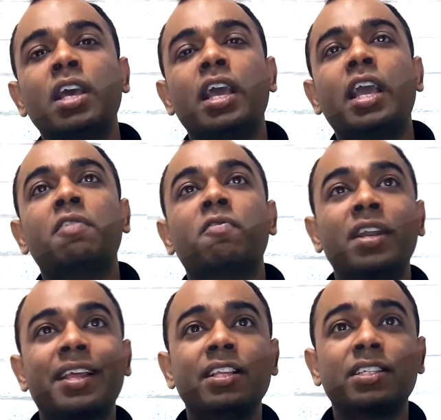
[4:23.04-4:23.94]
in
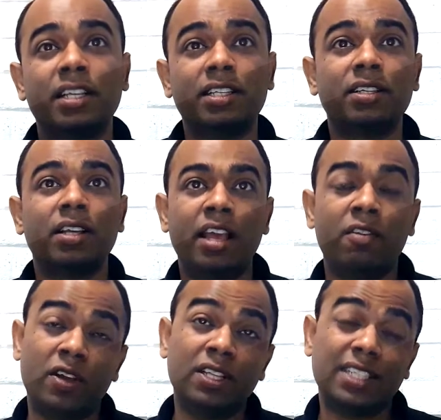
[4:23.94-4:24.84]
one instance, in
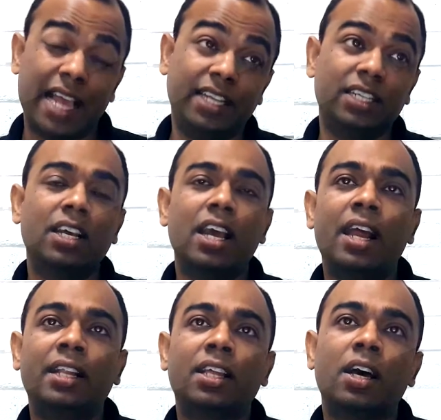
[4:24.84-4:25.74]
one site,
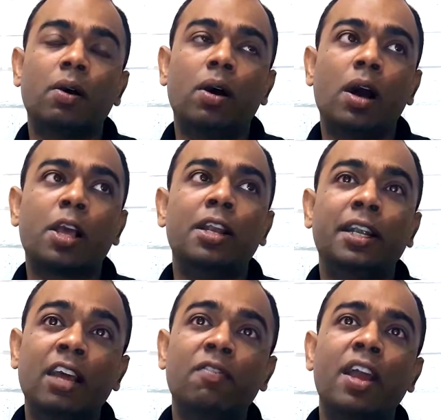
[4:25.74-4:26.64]
and the uh,
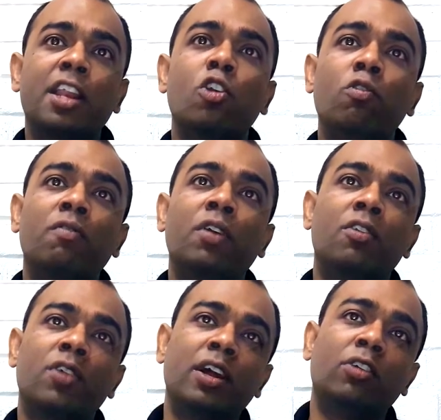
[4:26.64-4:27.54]
dev and QA will
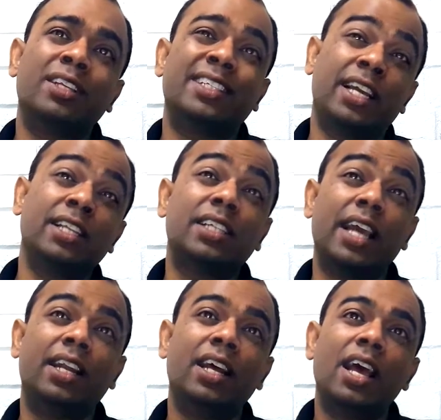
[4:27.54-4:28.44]
run on the second
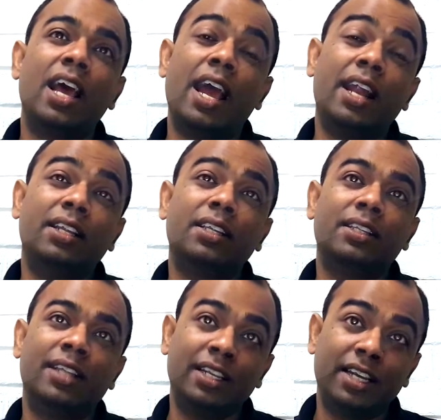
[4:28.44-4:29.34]
site, and
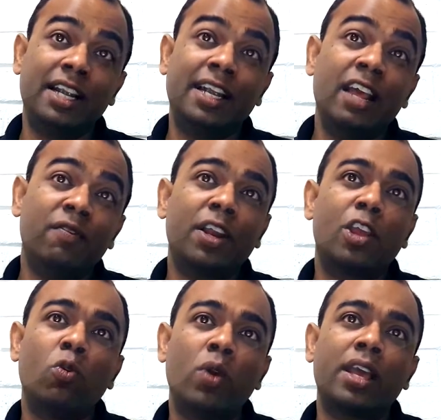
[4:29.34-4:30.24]
that dev and
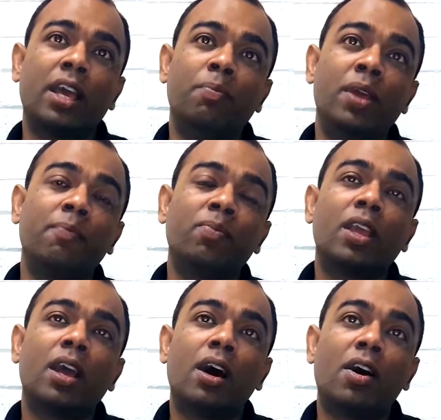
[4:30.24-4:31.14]
QA can be
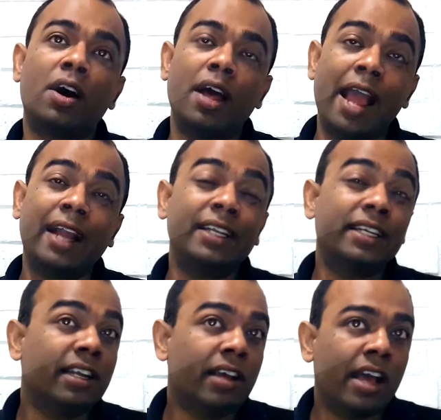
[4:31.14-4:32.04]
uh, act,
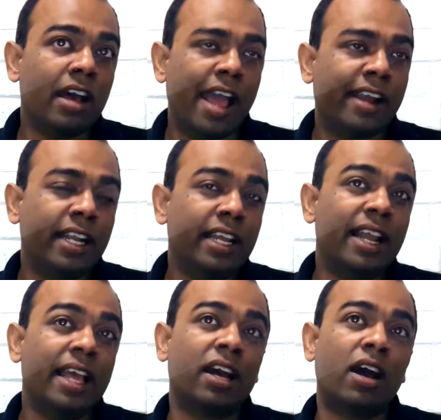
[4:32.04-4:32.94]
uh, acting
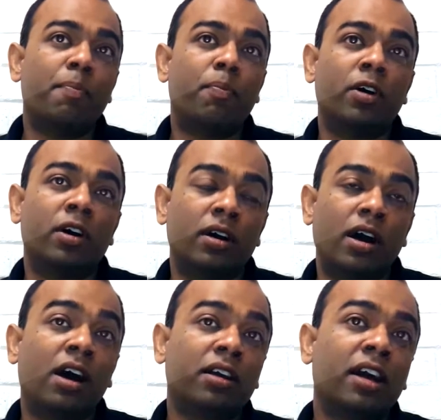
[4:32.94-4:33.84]
like a,
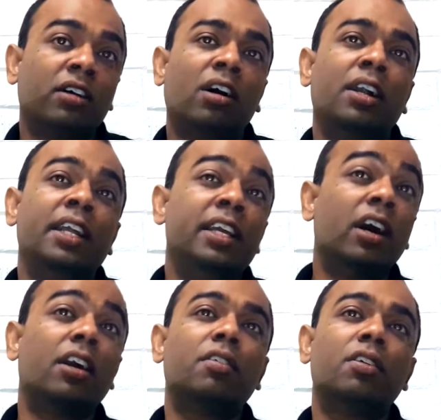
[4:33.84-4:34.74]
uh, a, a,
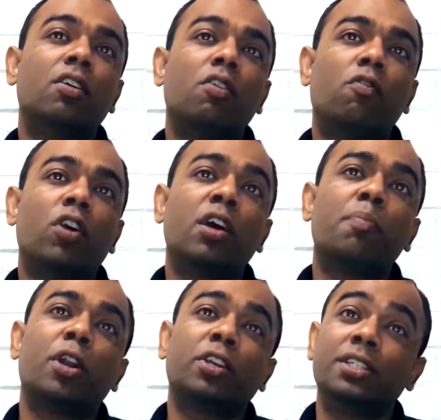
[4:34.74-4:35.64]
DR for your
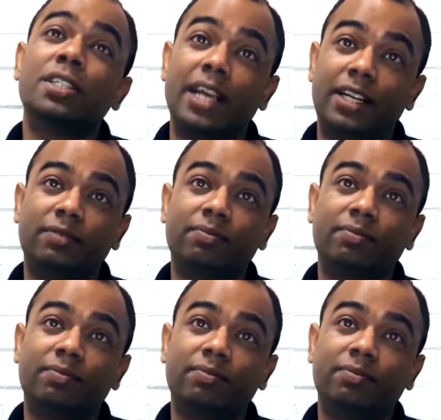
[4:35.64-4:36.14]
production site